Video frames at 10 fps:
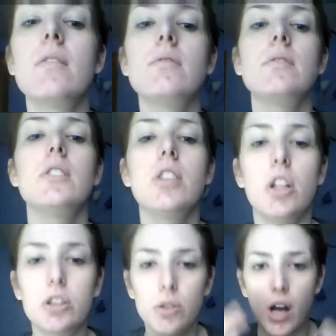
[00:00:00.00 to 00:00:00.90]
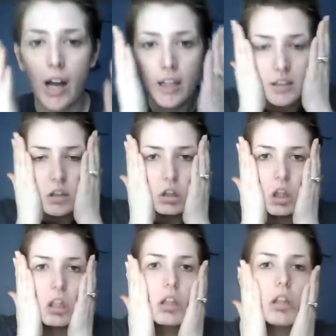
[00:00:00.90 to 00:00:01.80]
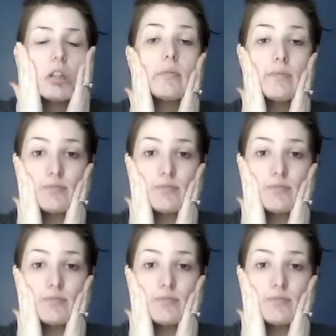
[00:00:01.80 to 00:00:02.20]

and it's all dry and disgusting,